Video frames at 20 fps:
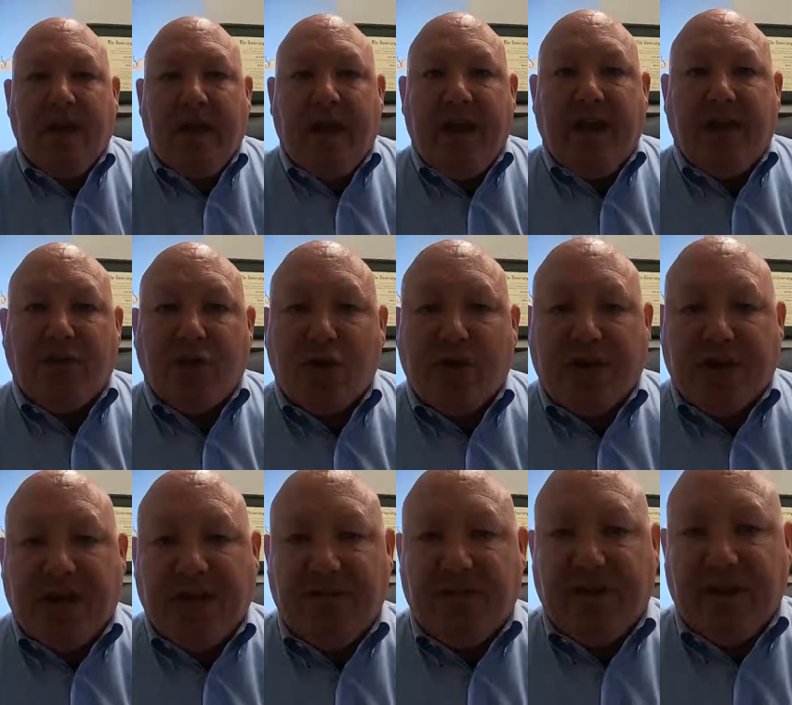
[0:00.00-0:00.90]
Hey, Attorney
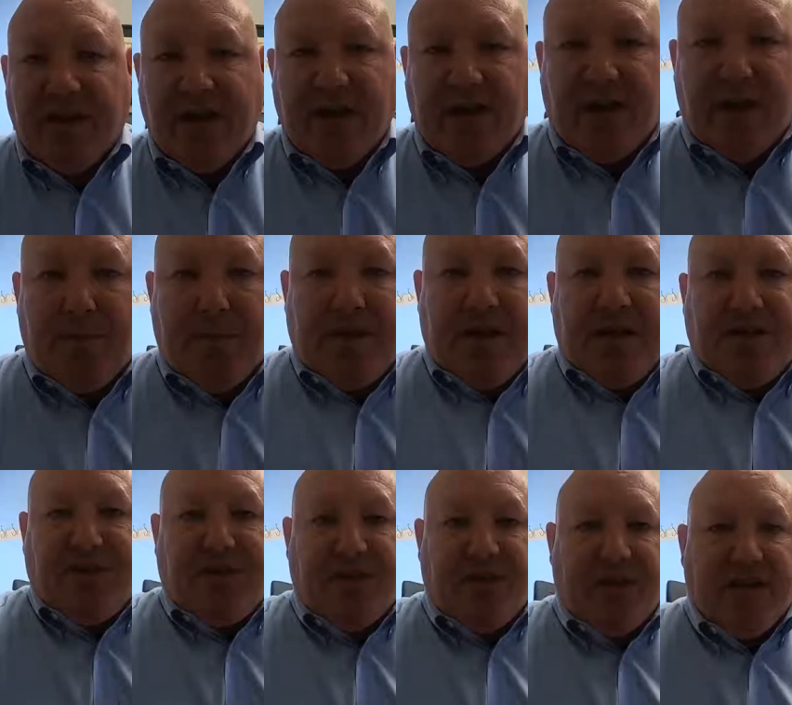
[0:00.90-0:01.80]
David Henn coming
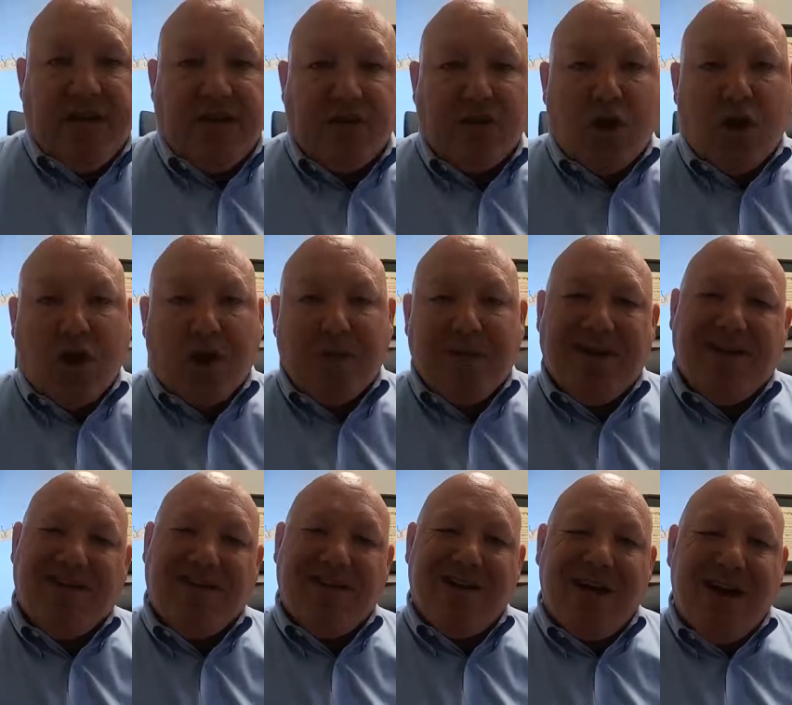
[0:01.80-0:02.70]
at you today to talk
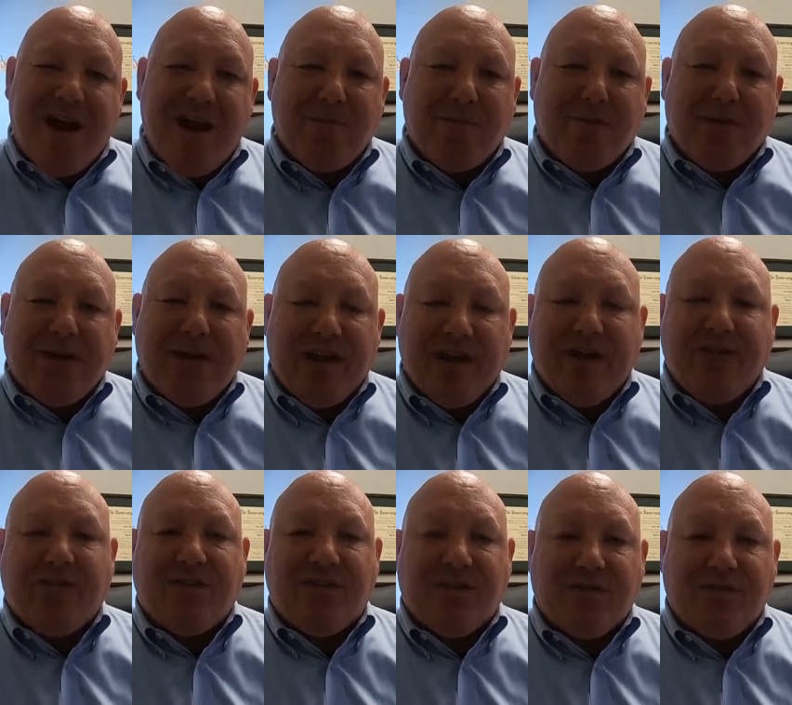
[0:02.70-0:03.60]
about
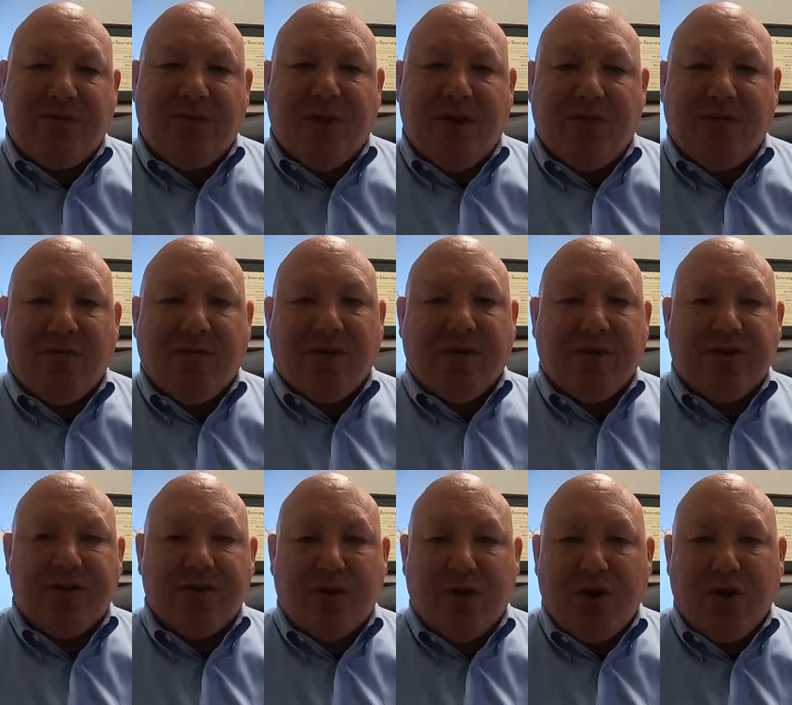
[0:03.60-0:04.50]
comprehensive
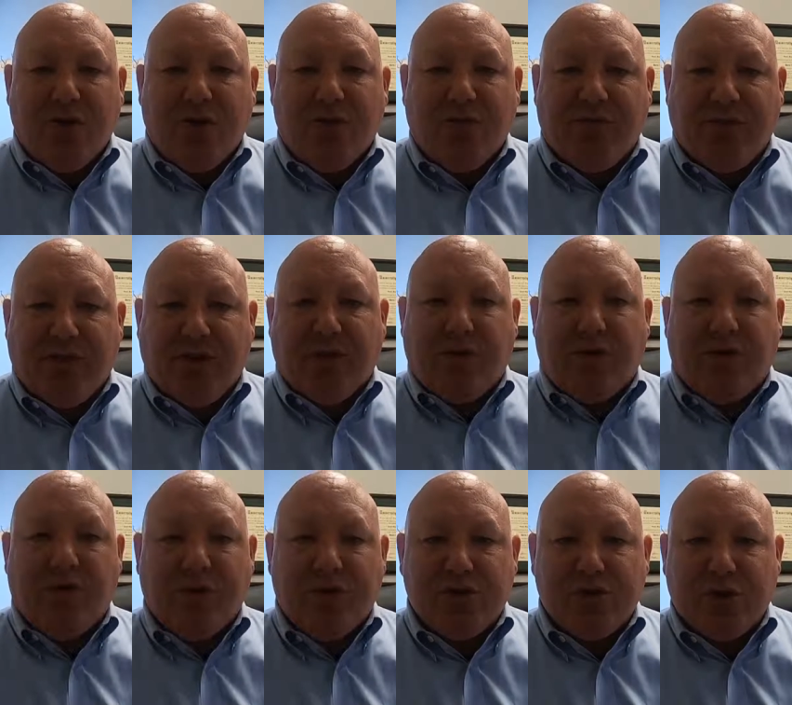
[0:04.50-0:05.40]
coverage on your
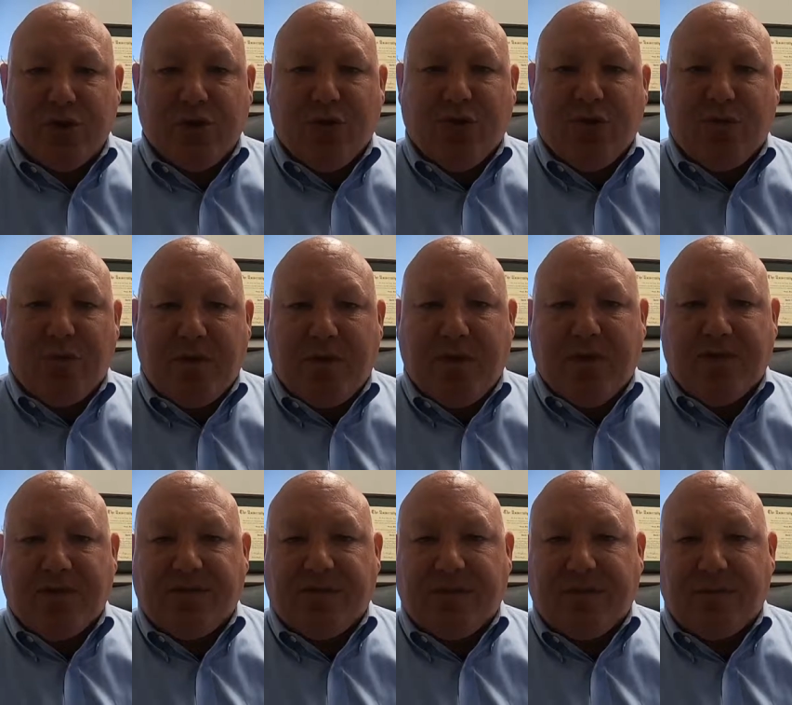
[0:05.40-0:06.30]
vehicle insurance
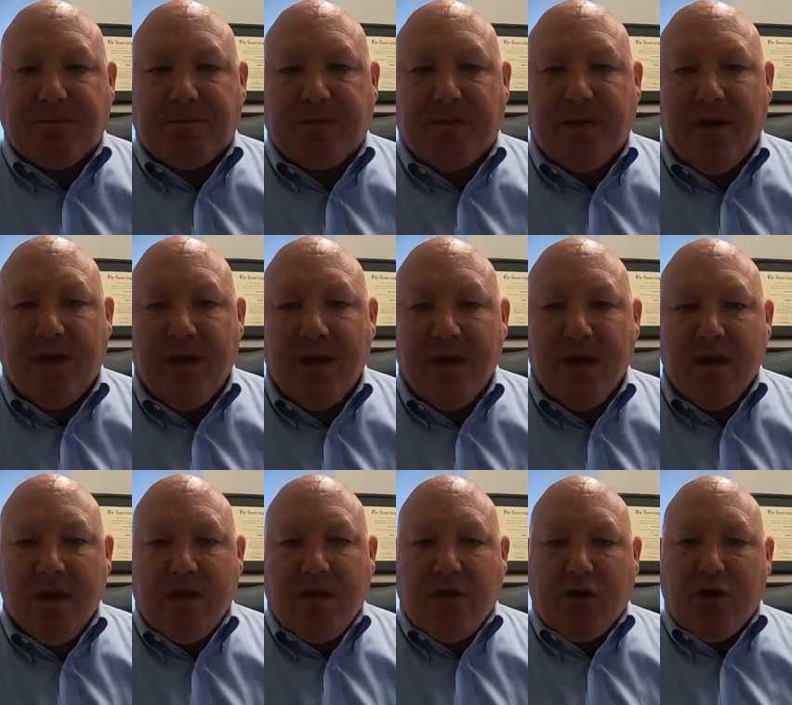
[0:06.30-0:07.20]
policy.
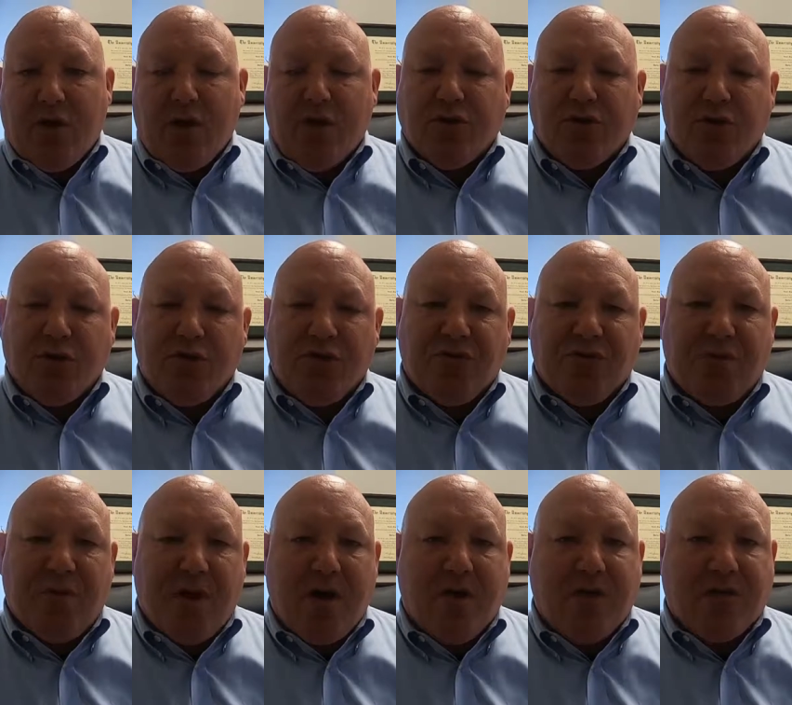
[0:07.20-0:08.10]
You know, our insurance
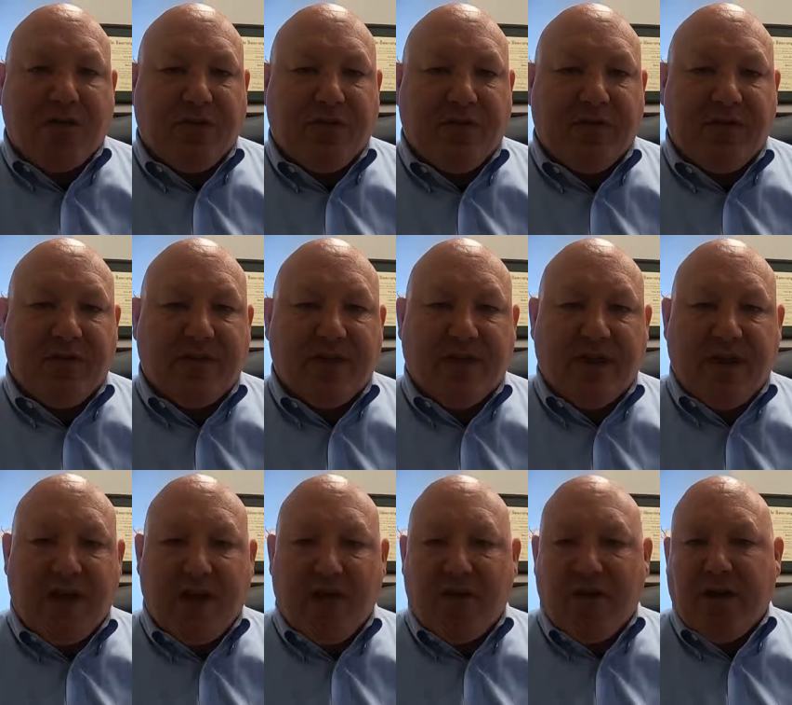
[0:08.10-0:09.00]
policies, they
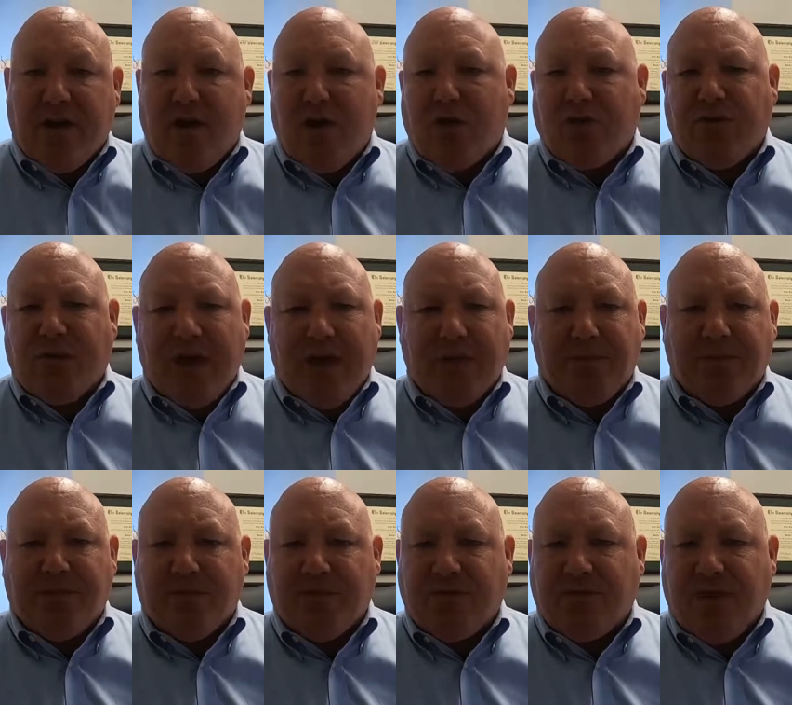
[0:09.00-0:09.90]
carry all
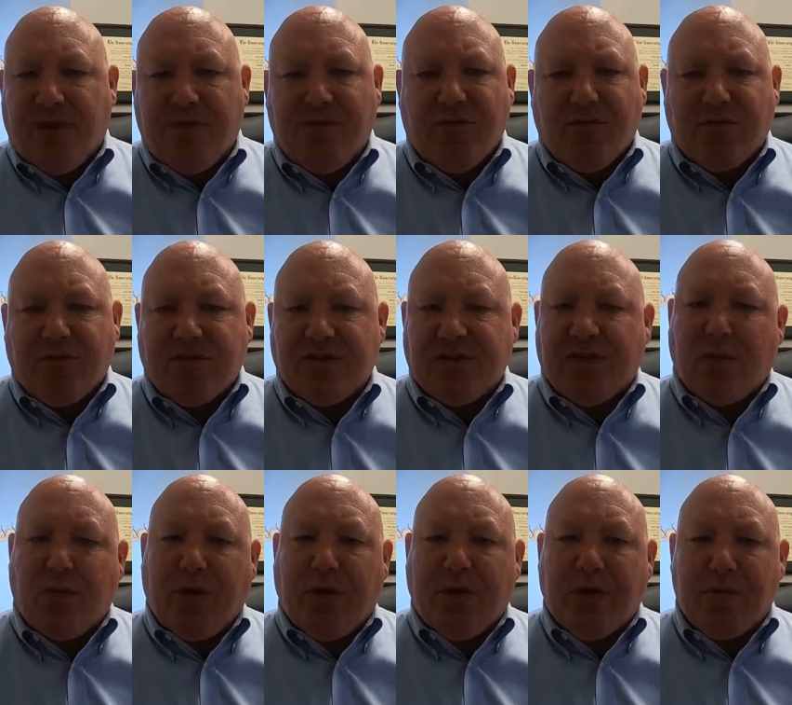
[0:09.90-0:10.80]
types of coverages
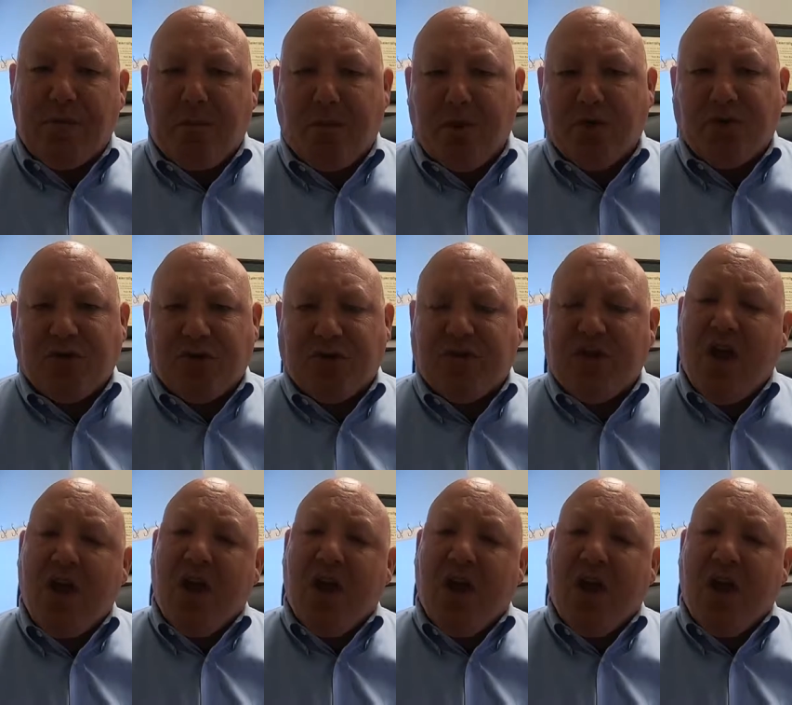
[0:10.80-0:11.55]
that we can purchase.